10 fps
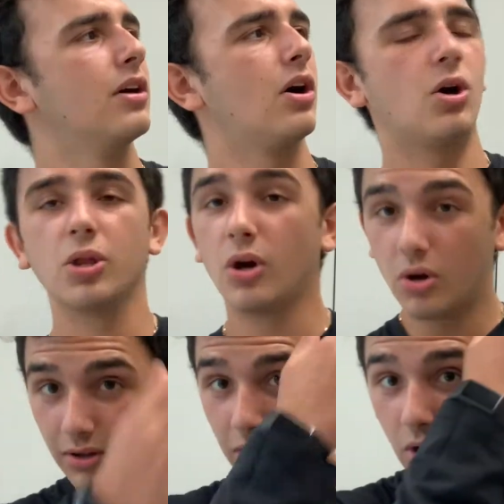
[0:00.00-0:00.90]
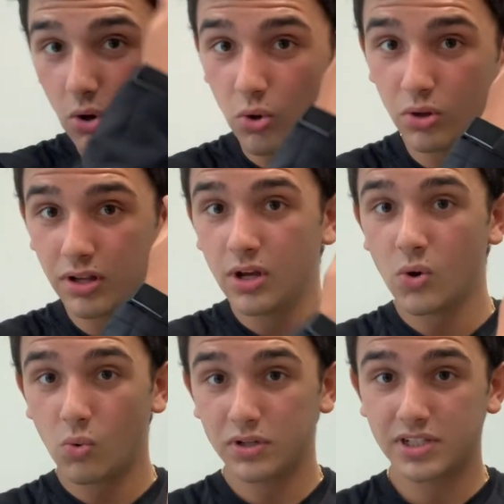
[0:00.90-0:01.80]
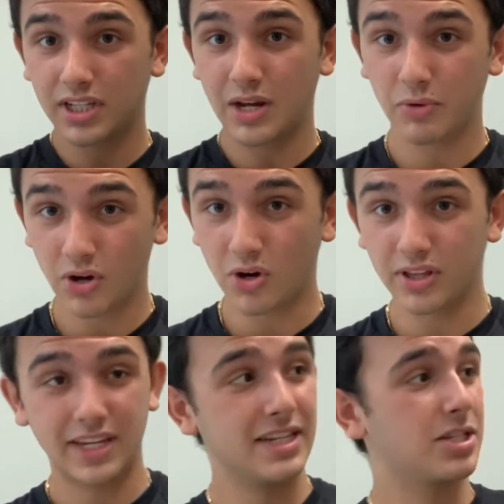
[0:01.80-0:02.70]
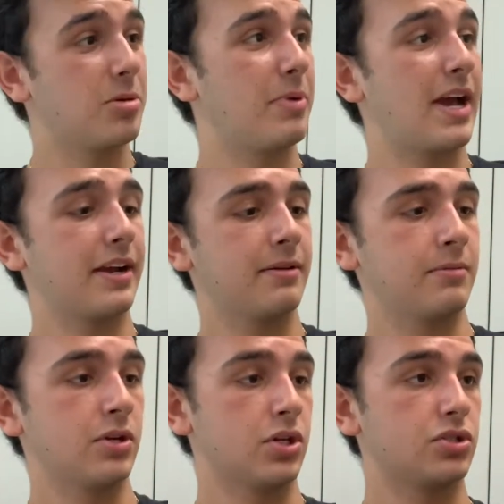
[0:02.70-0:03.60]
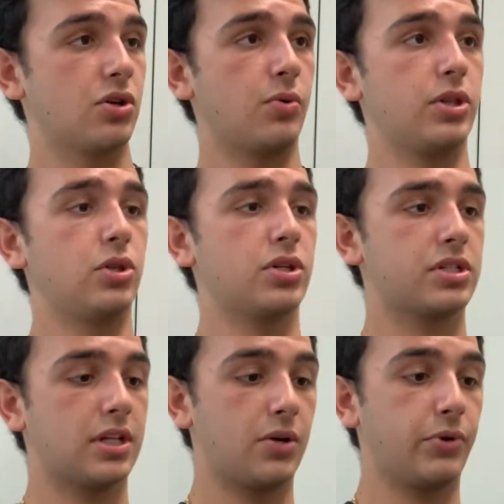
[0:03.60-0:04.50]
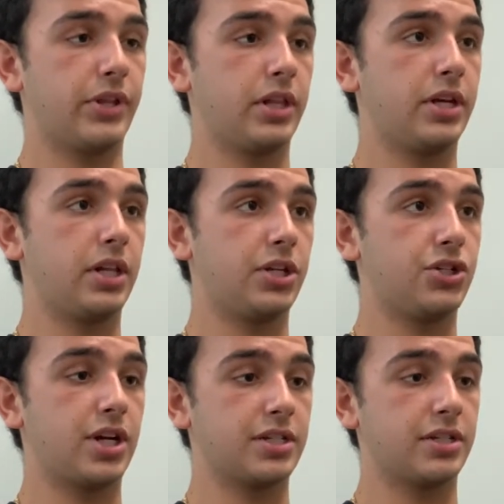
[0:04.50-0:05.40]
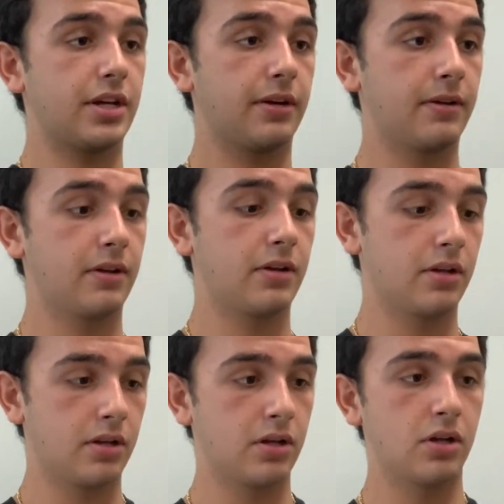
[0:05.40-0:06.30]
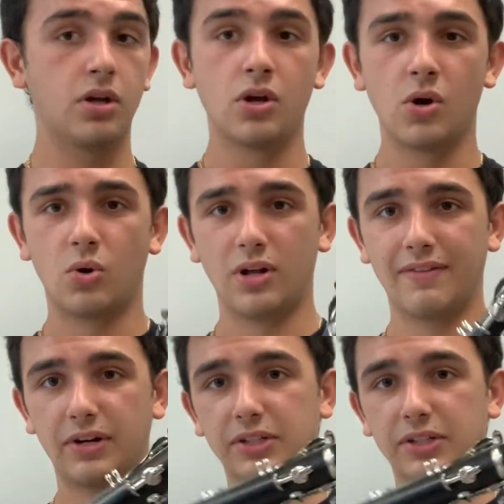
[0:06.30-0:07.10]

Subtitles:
all the hole wants to align with all the keys on the back. So it looks like with a little adjusting, we'll have it all